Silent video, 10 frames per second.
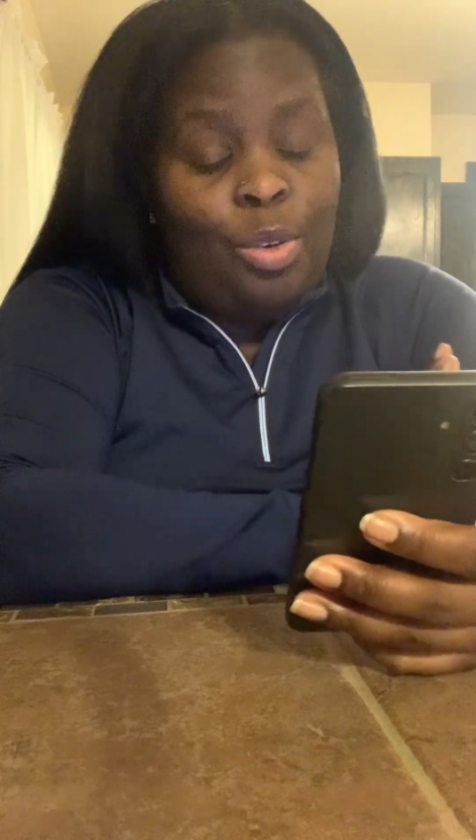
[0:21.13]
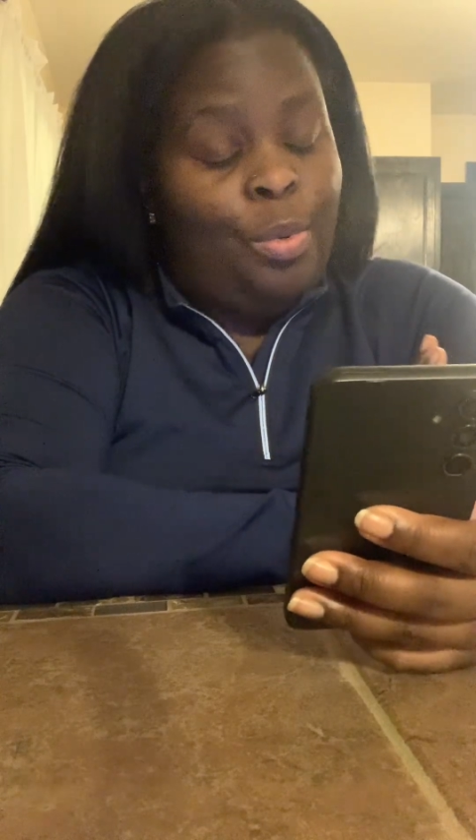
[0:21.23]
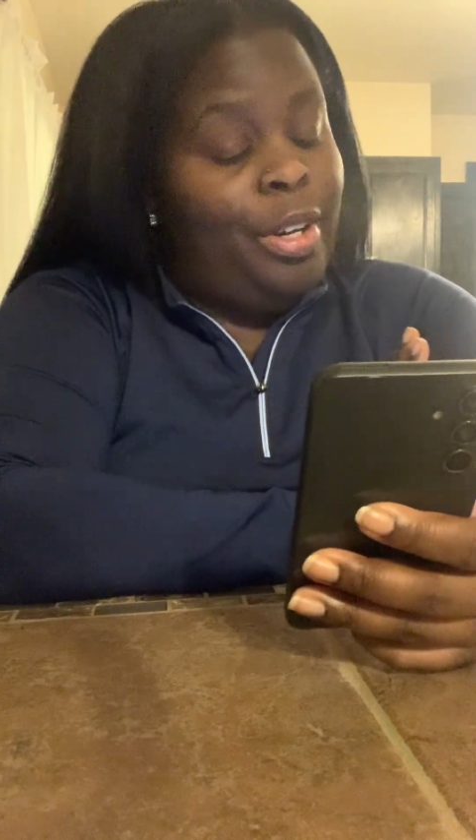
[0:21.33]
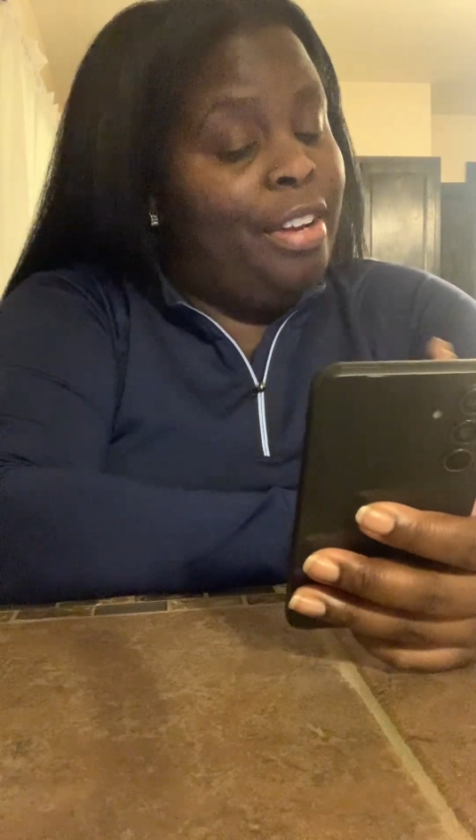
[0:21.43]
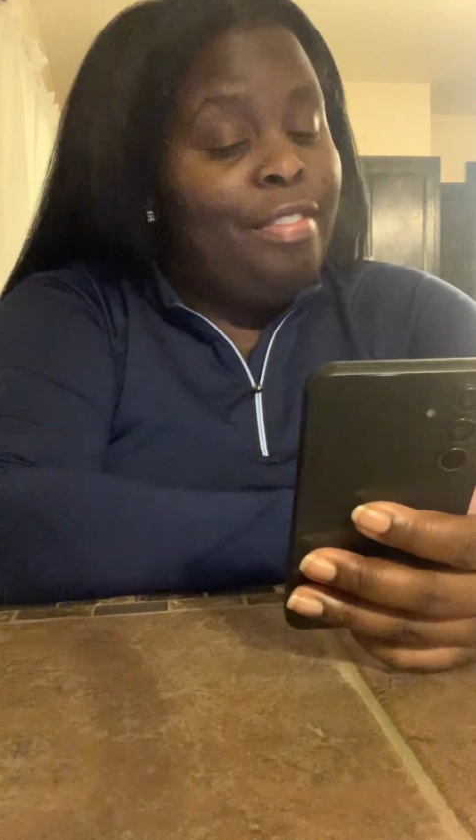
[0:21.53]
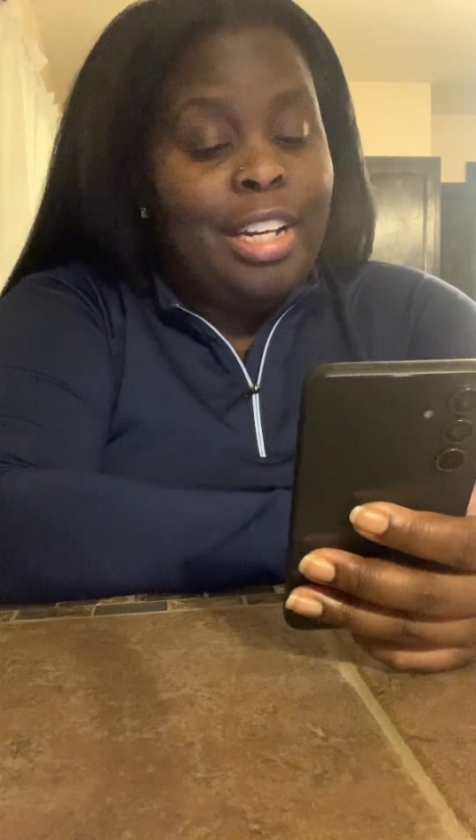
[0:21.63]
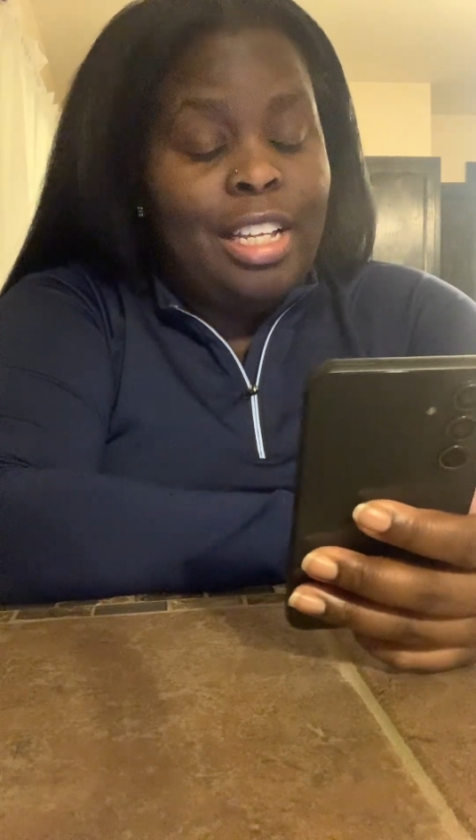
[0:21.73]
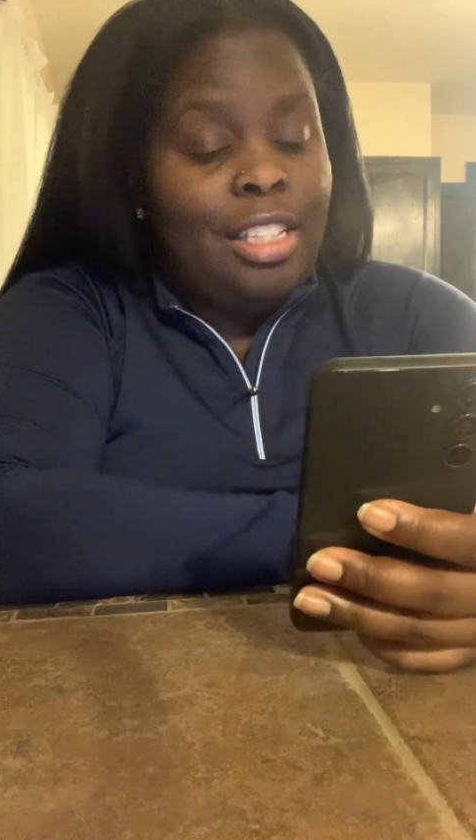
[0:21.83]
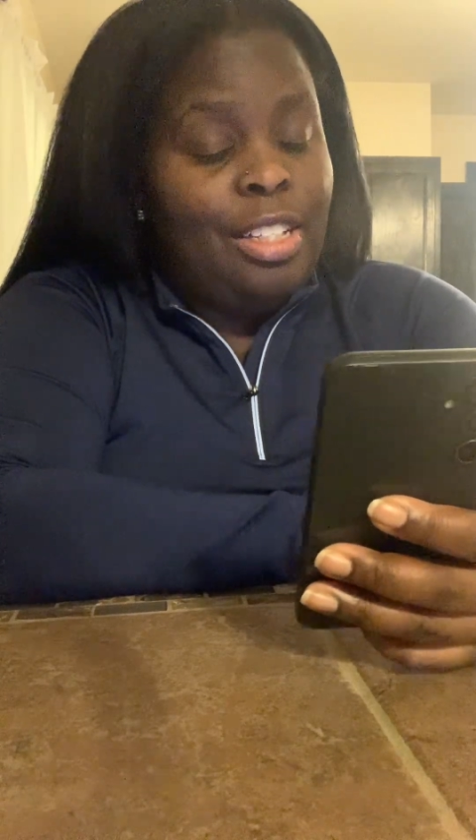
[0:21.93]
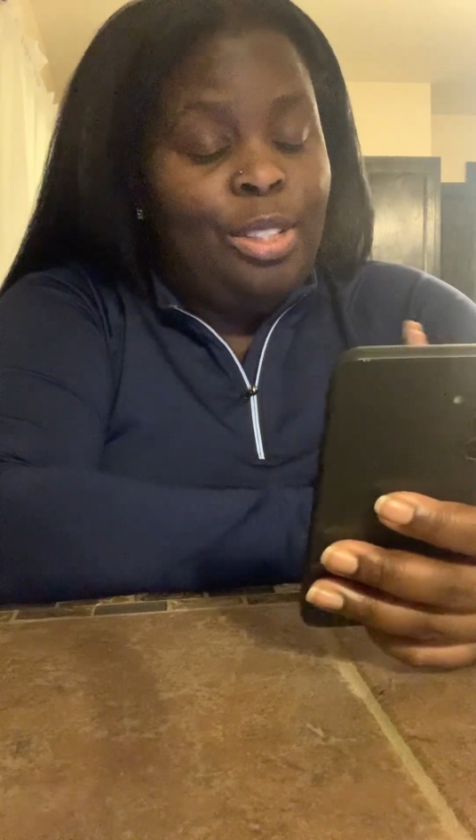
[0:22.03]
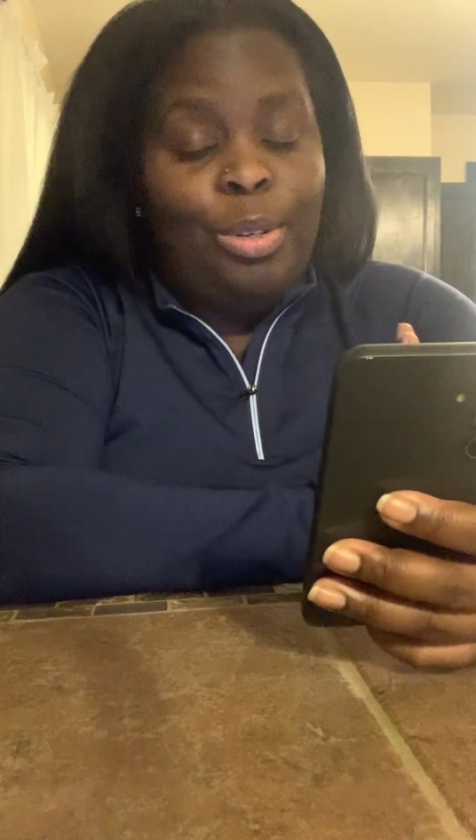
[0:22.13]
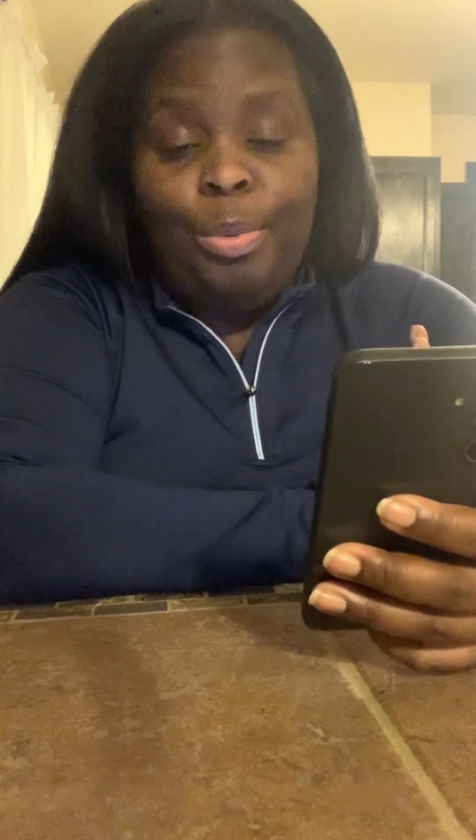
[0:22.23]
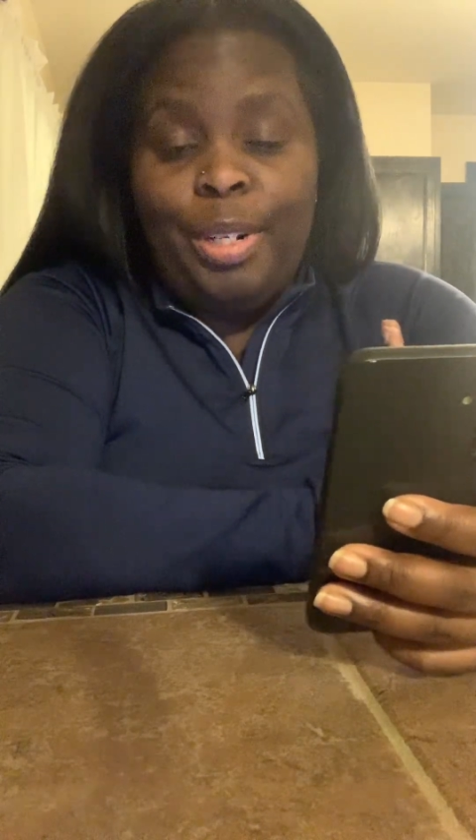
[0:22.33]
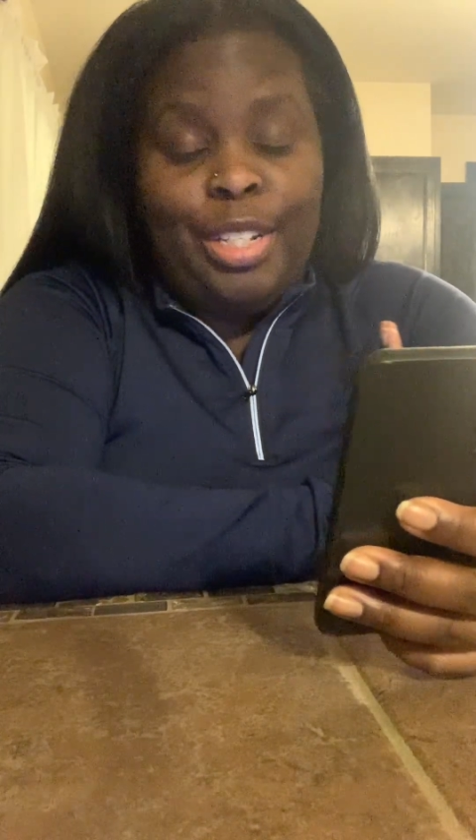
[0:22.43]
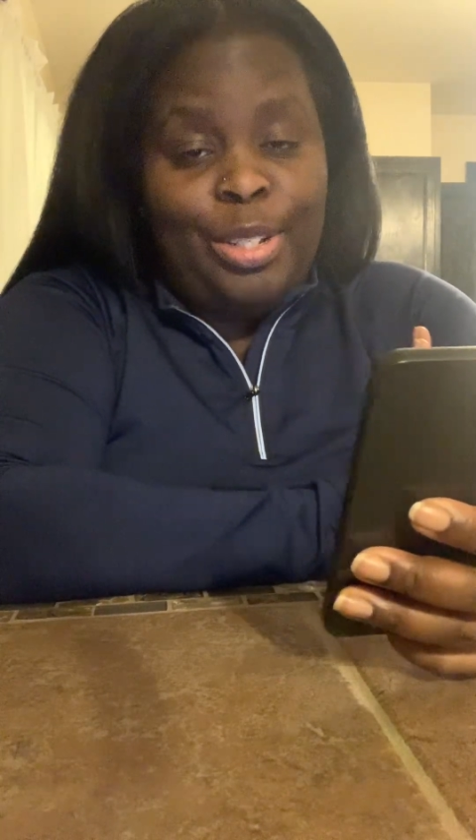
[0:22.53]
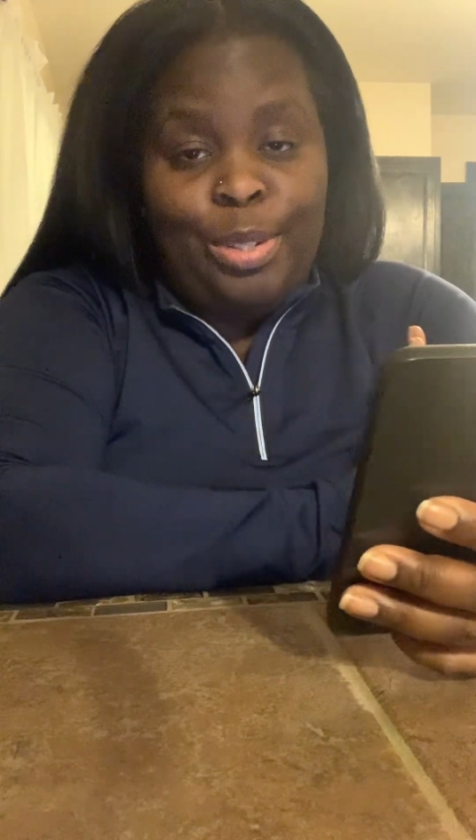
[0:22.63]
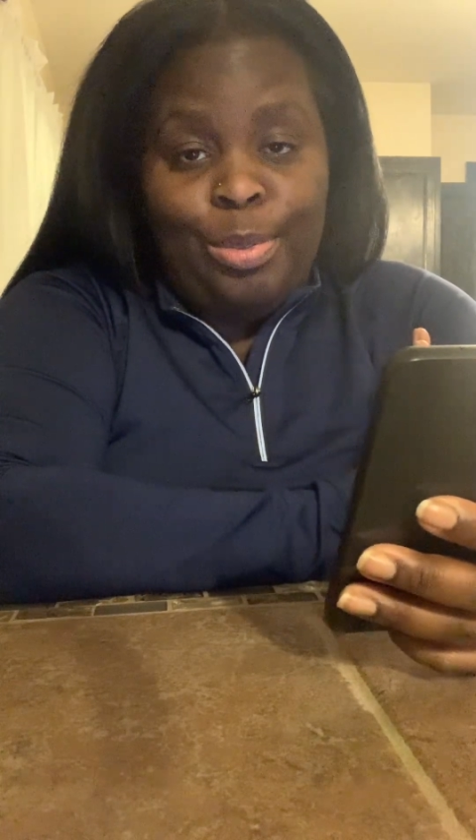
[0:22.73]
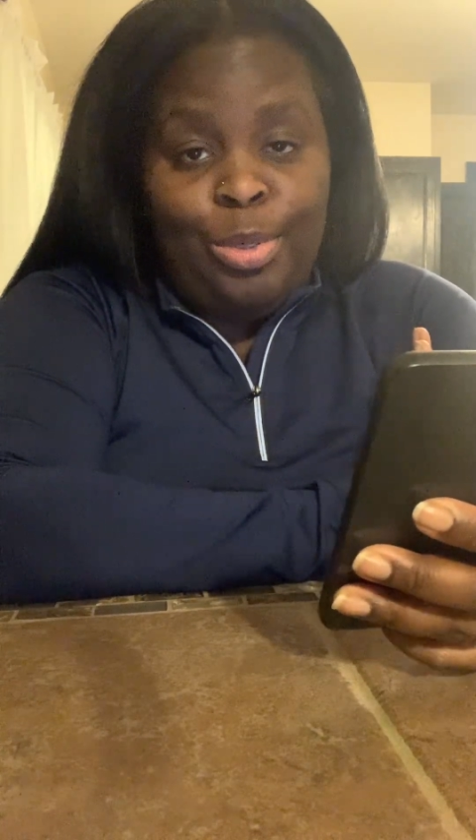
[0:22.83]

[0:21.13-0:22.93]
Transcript: or whatever it is the lord want to do